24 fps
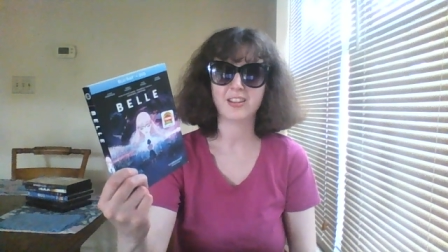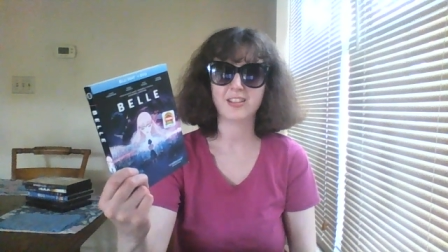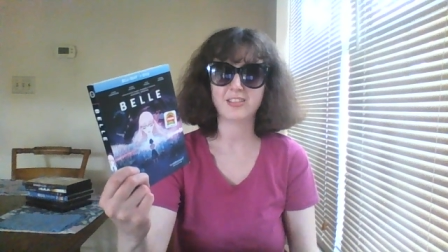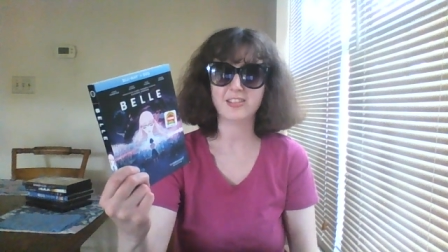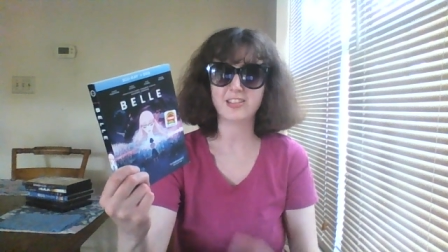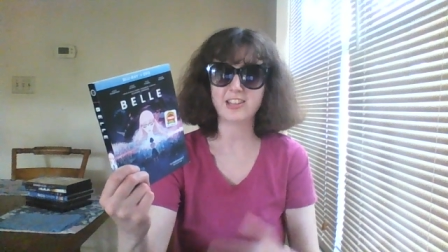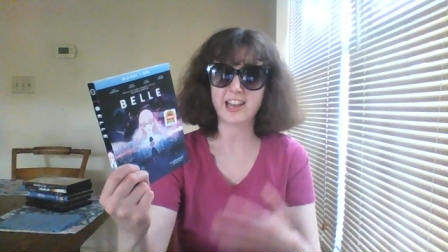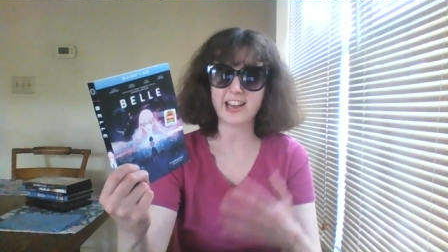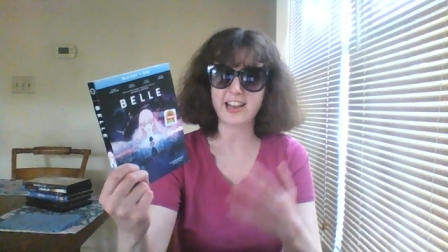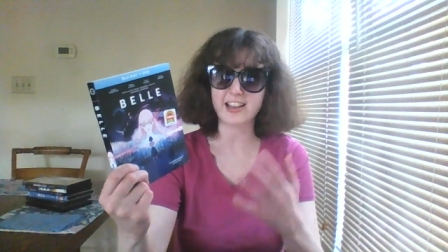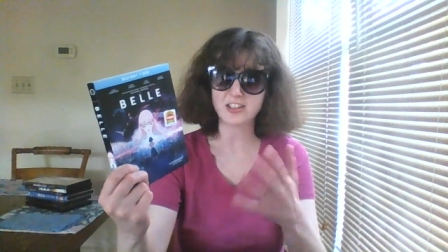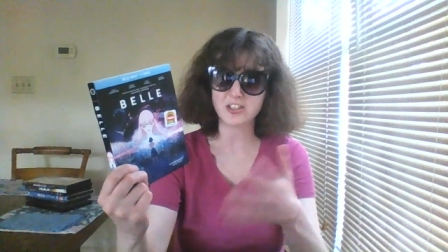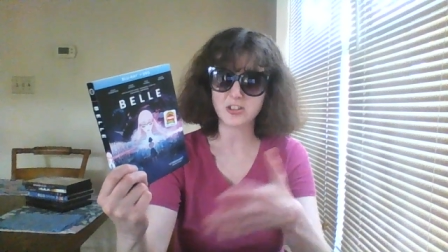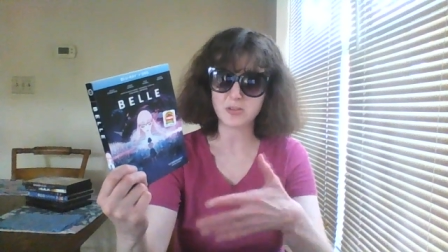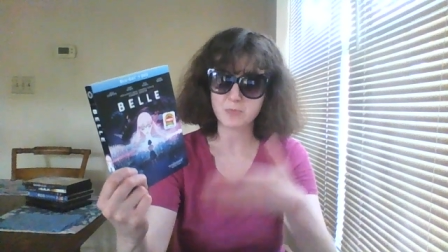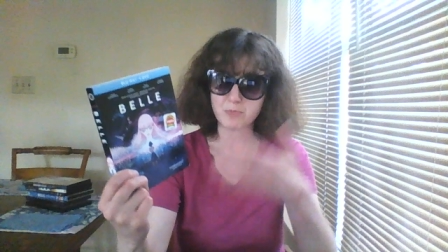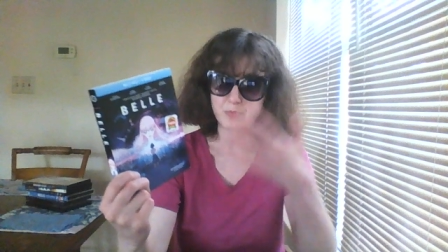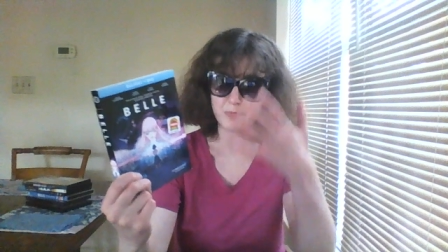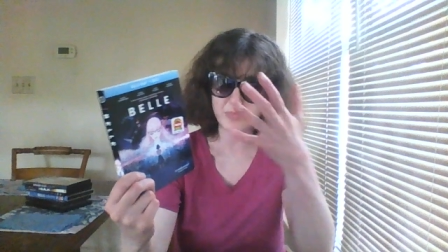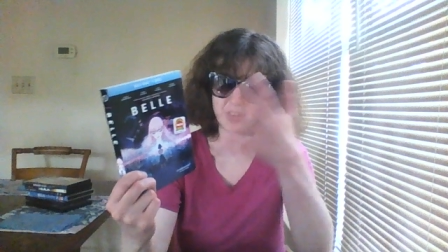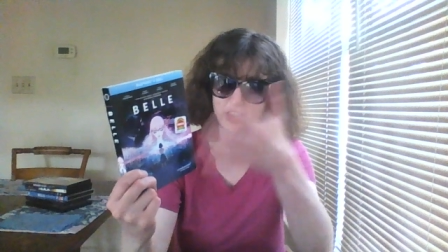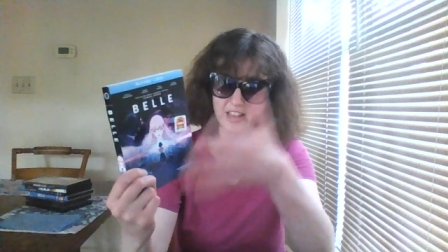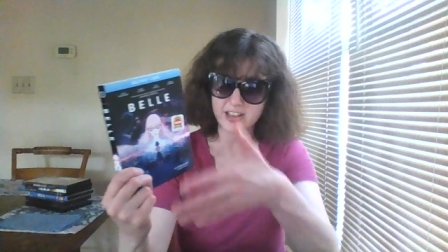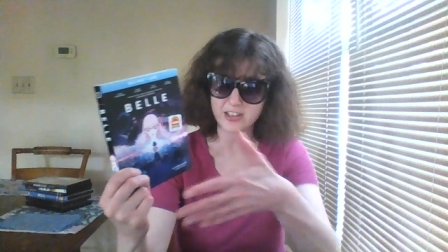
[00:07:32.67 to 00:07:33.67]
that's
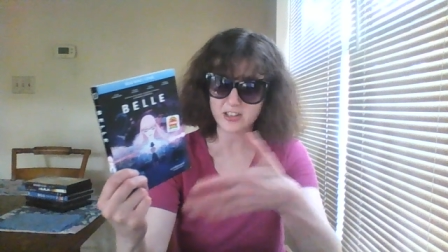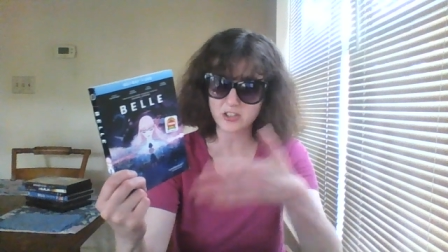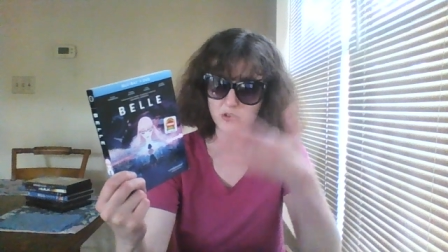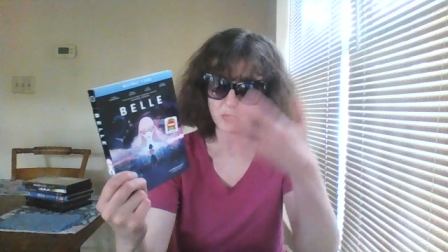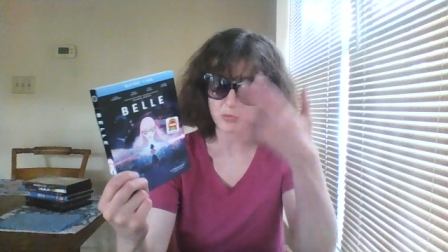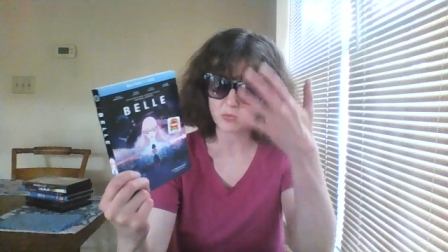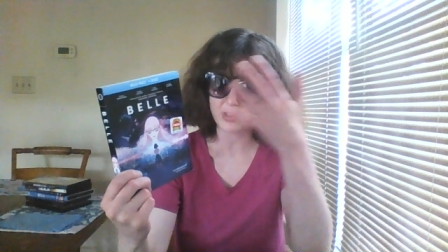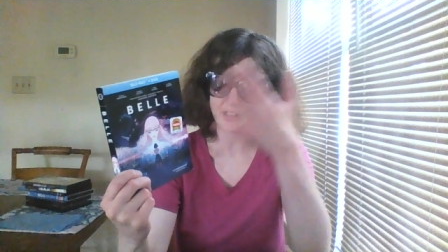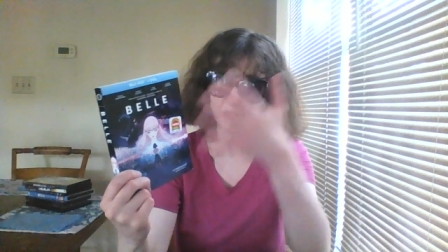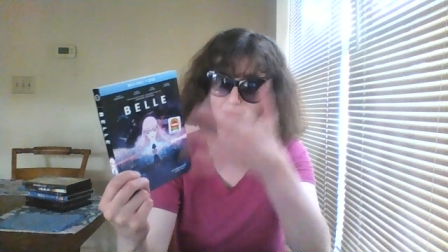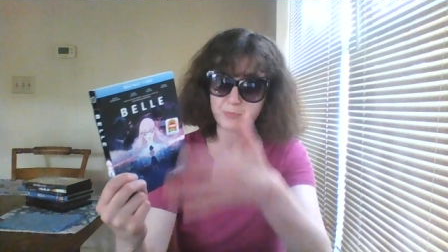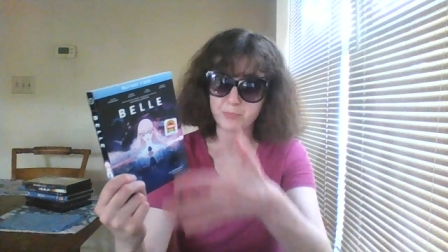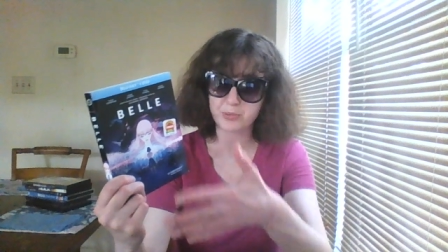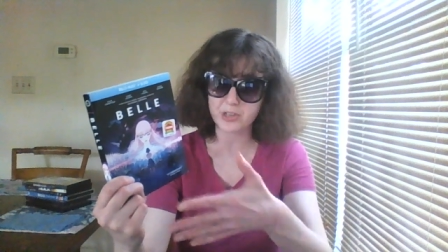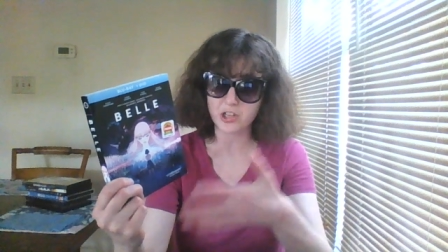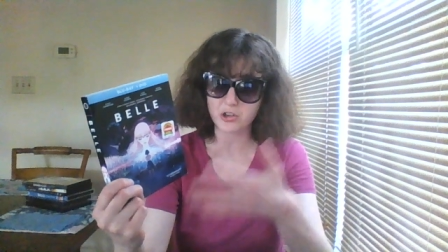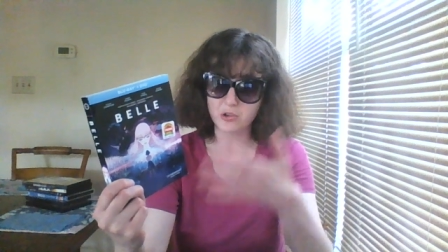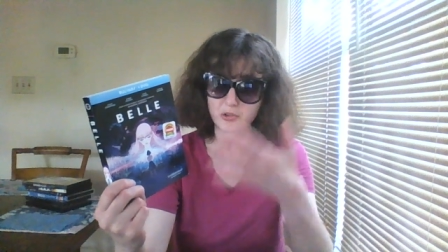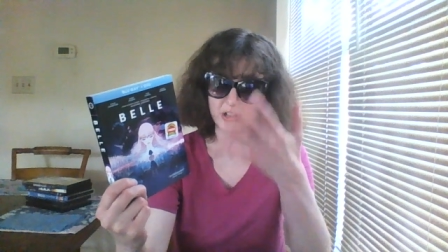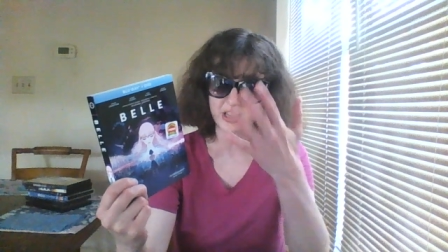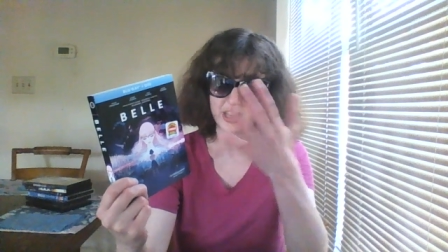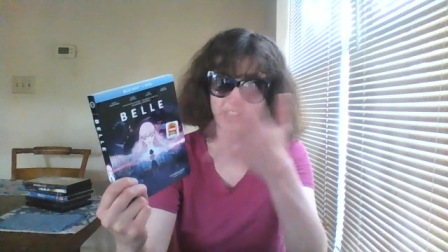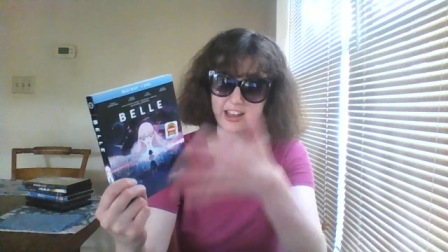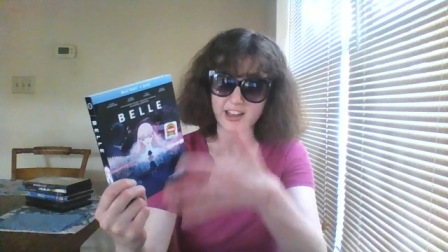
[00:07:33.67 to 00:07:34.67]
mixed with
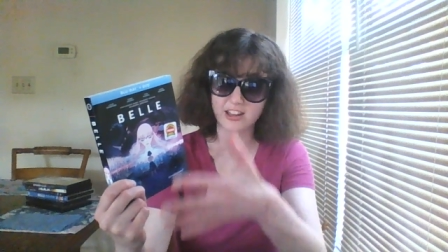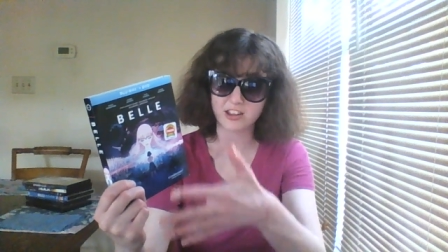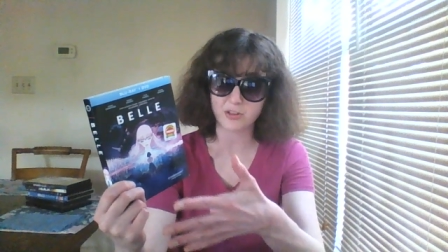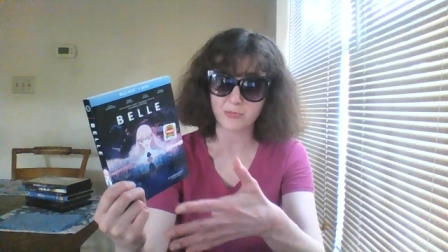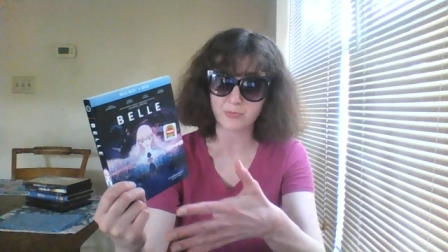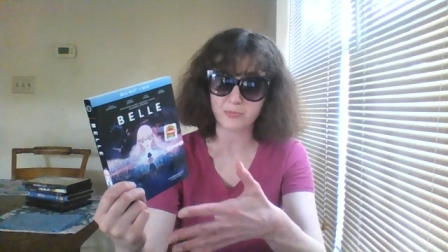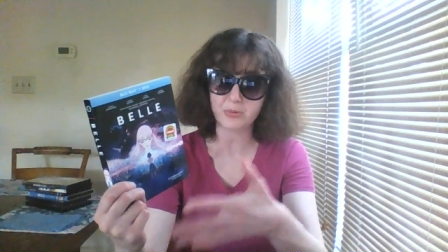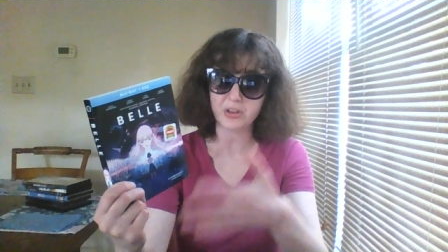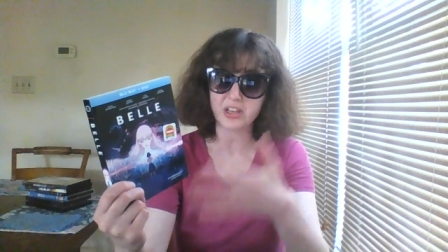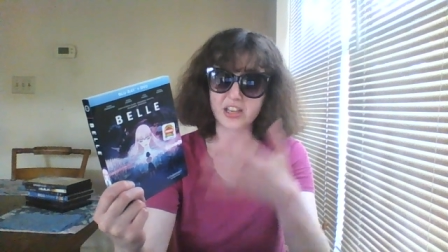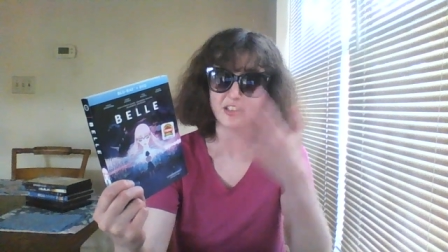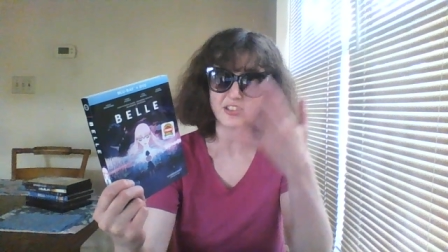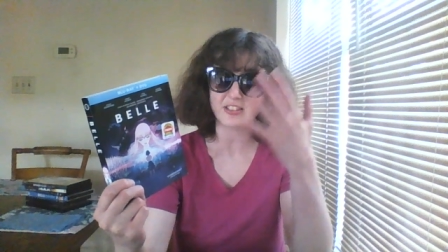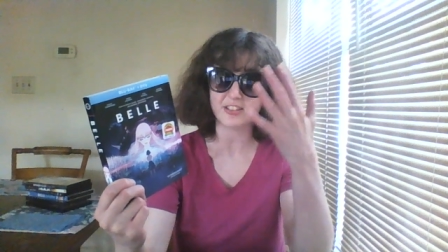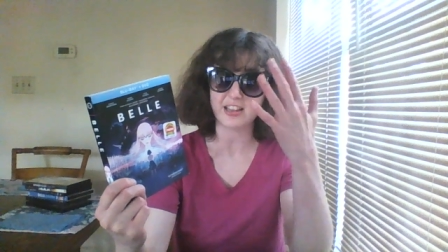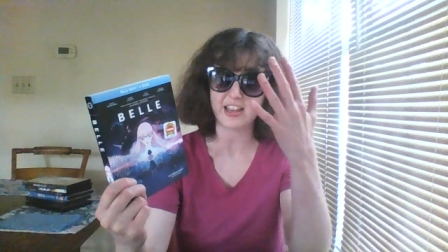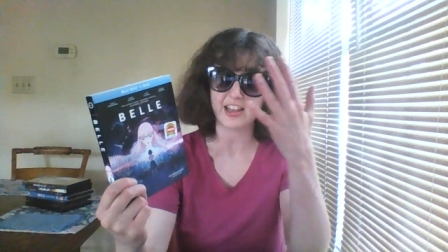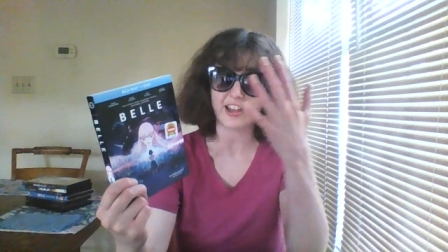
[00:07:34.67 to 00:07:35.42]
Beauty and the Beast